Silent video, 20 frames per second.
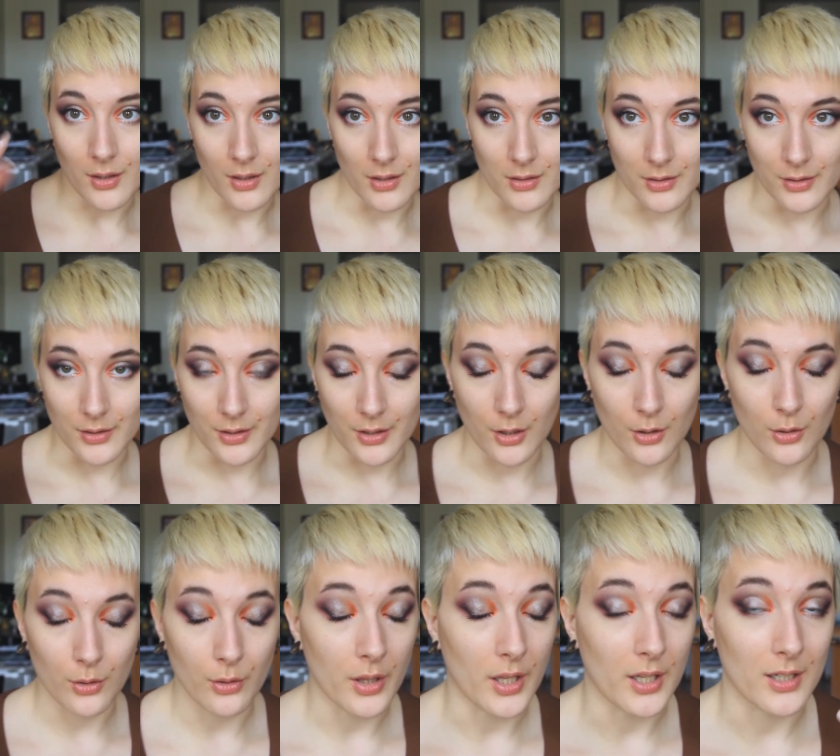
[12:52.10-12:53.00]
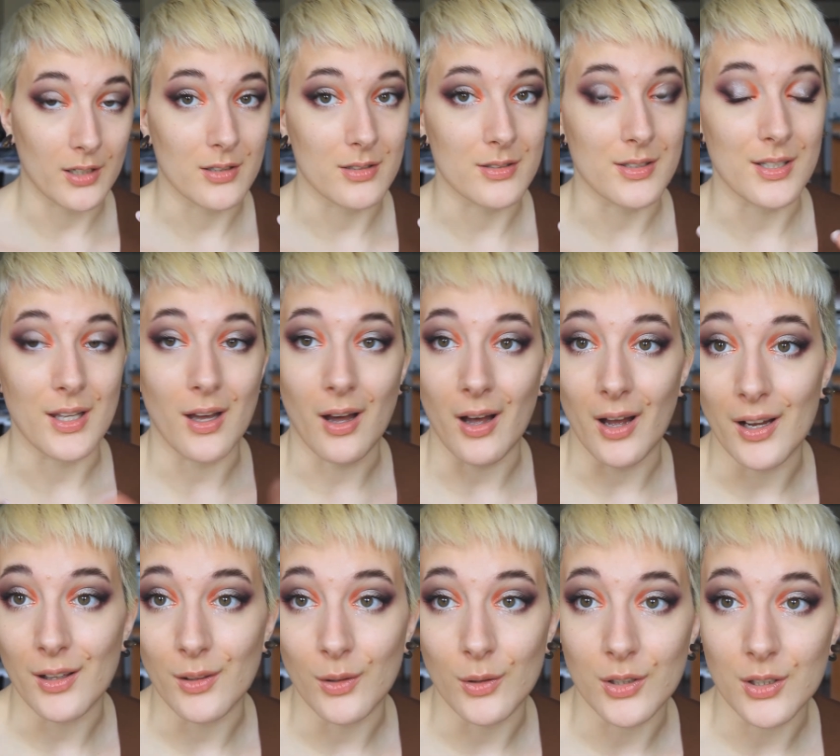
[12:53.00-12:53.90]
And there you go, that is the
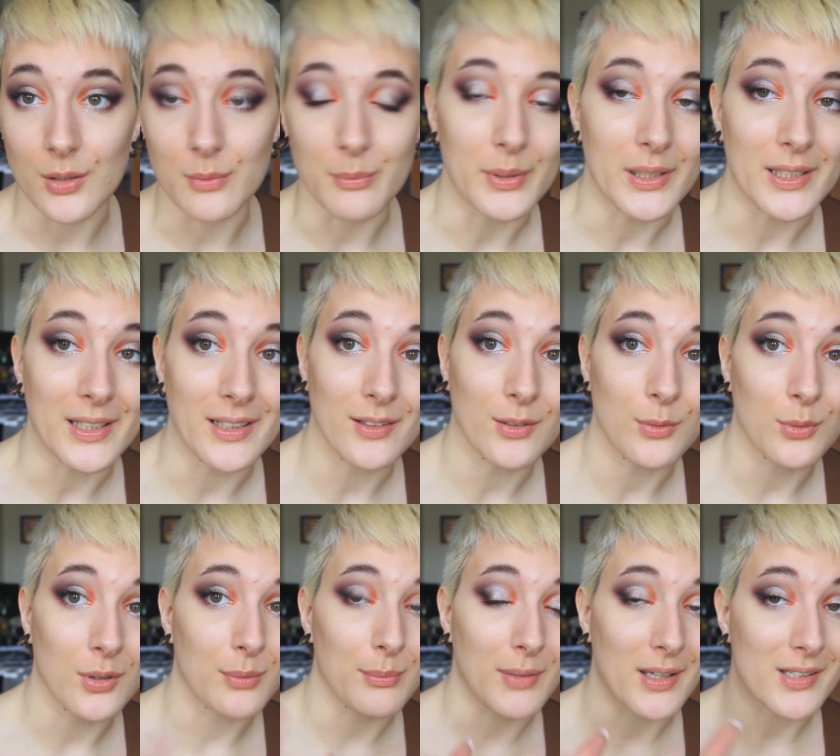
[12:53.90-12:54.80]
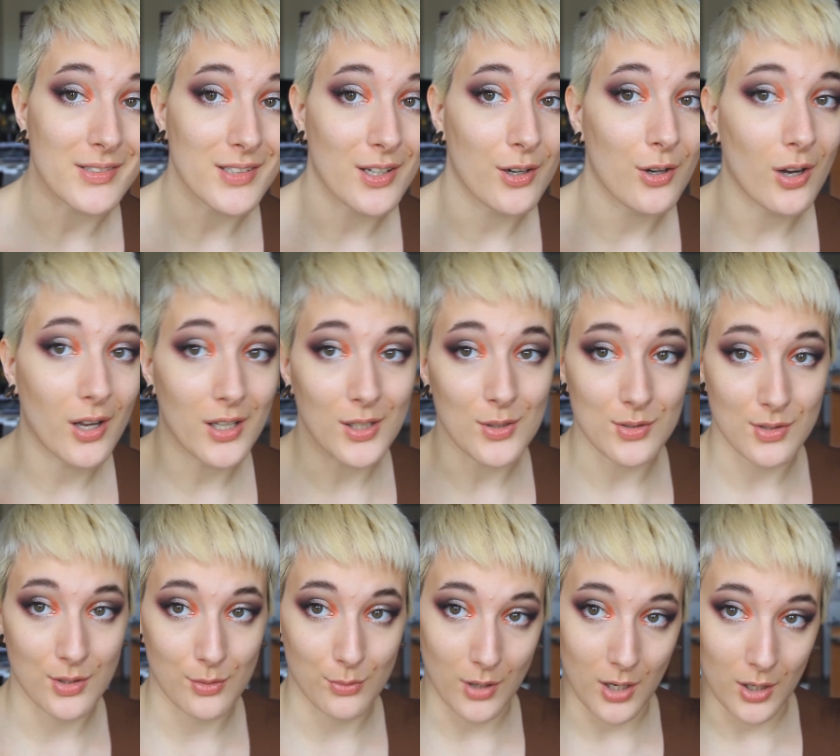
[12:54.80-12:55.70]
eye look completed with mascara. I used
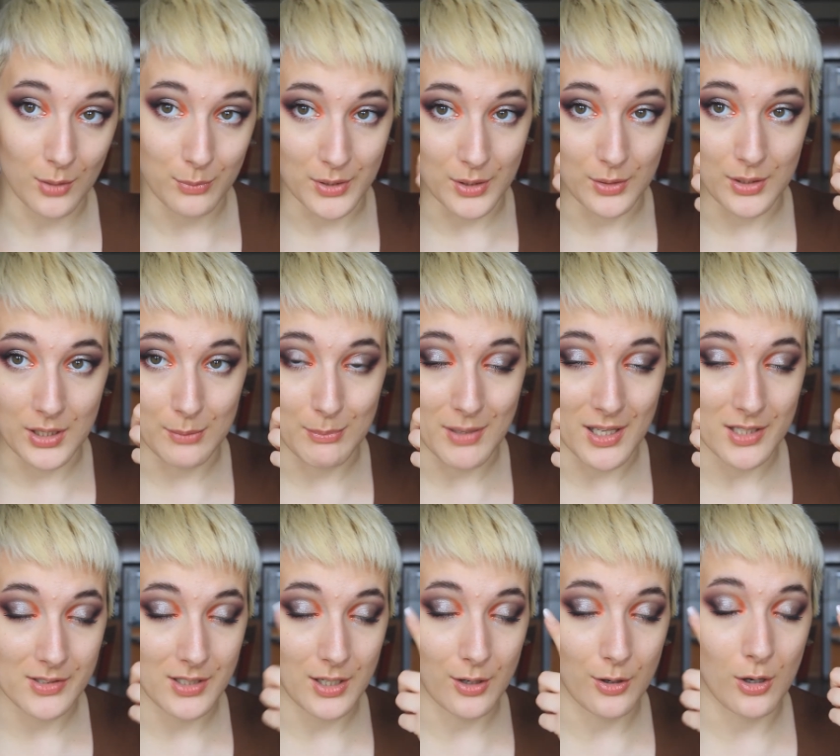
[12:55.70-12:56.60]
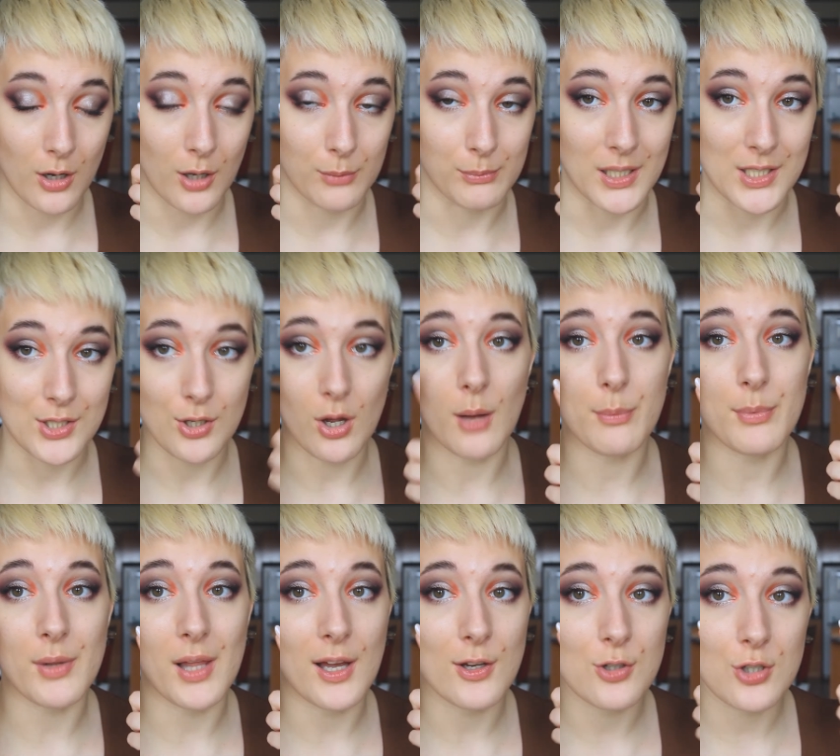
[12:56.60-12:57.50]
the Rare Beauty mascara on my top
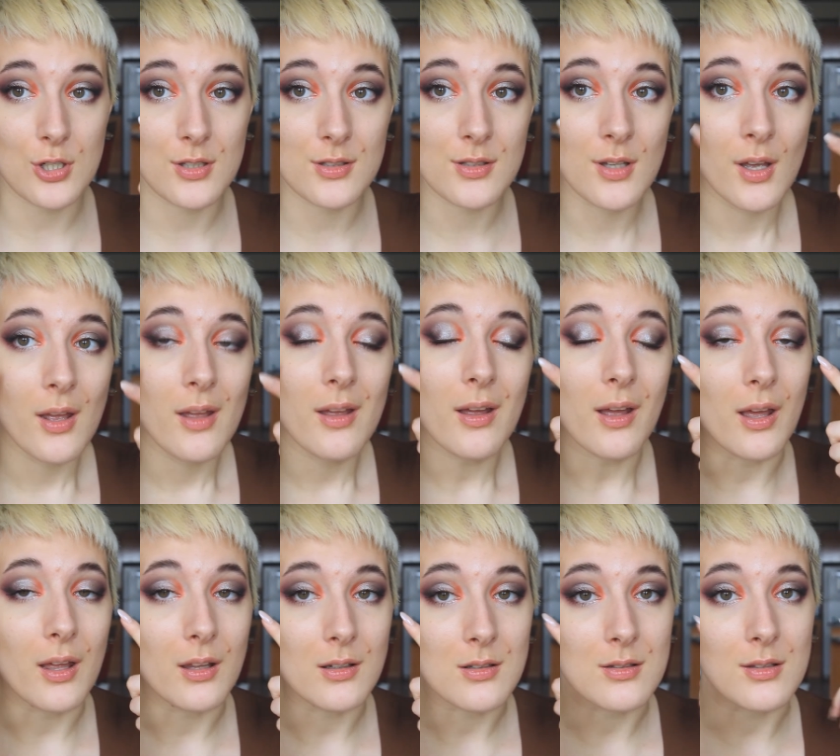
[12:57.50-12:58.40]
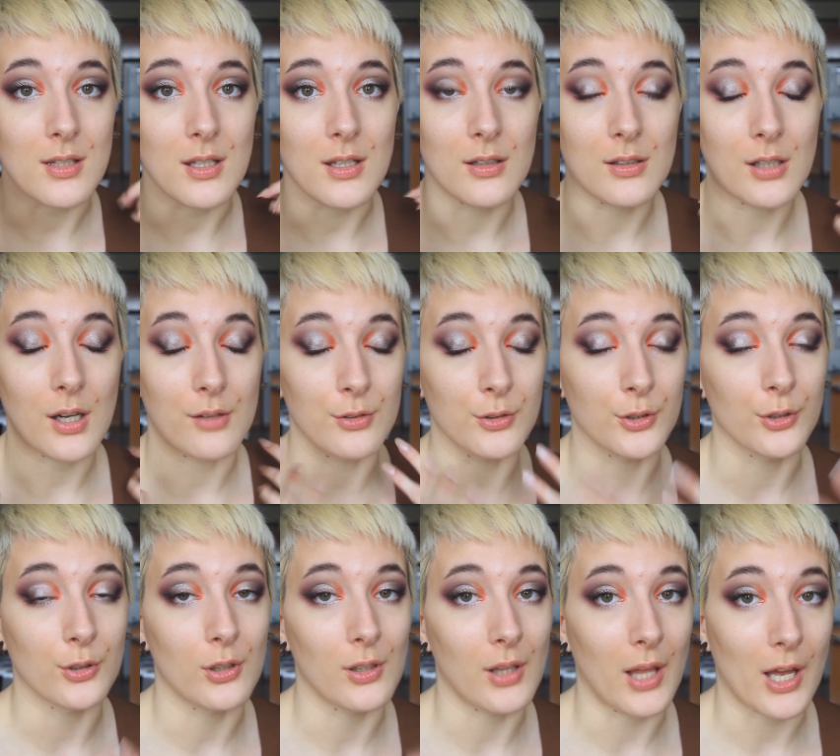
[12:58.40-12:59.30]
lashes and the
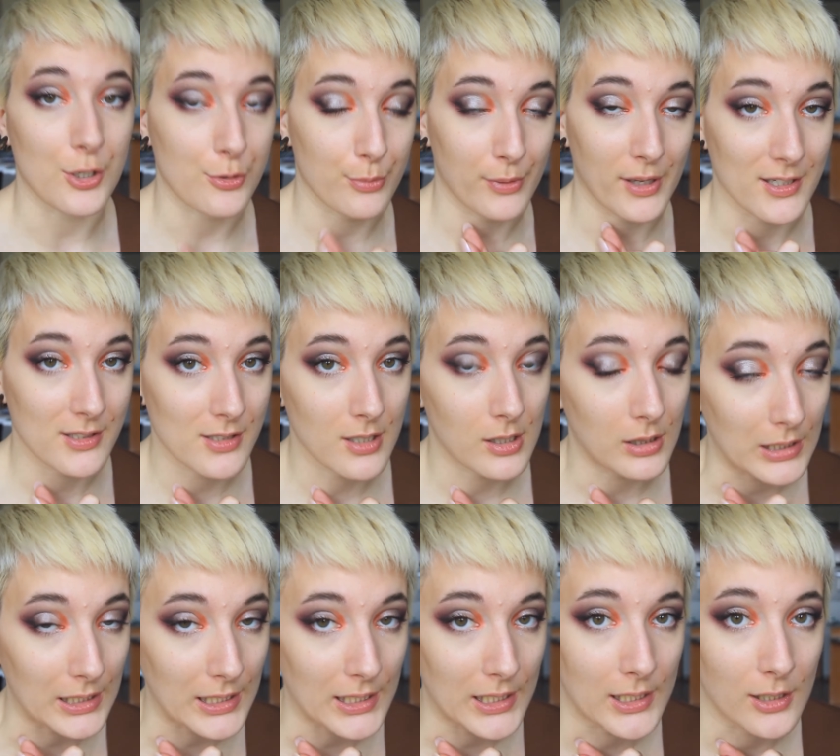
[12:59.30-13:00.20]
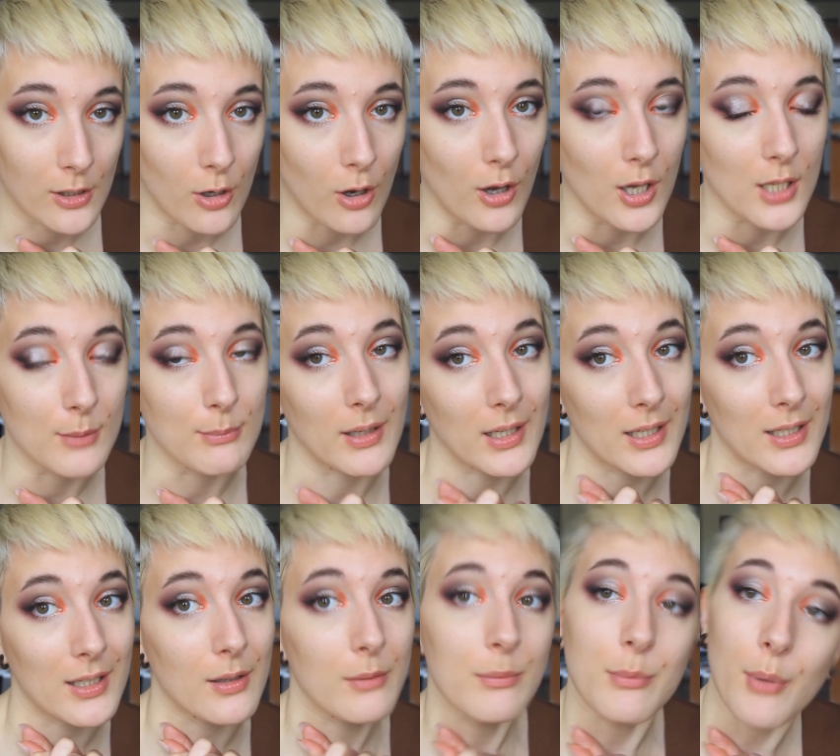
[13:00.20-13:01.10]
CoverGirl Lash Blast Clean on
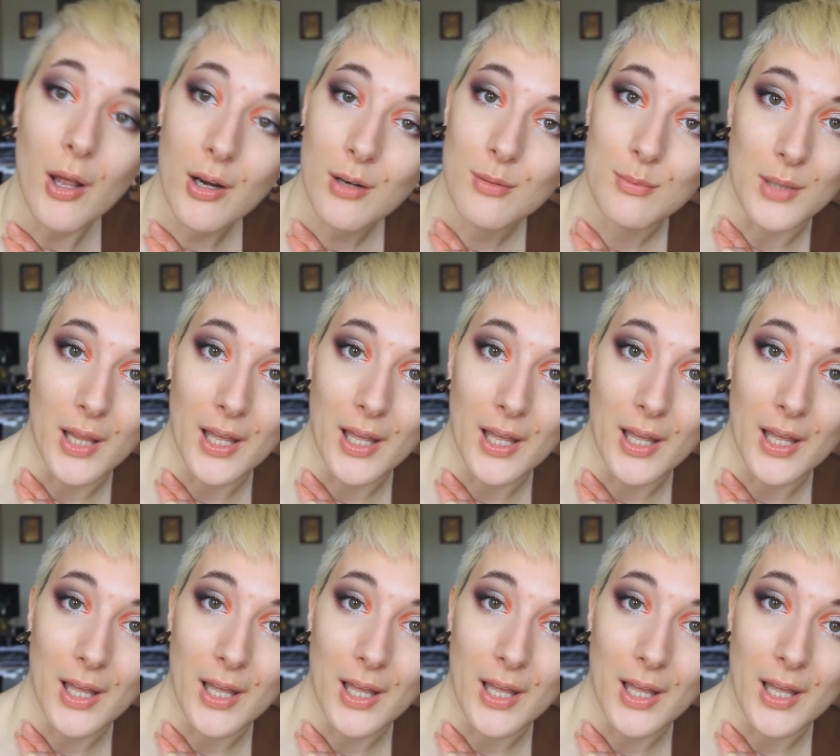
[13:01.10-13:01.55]
my bottom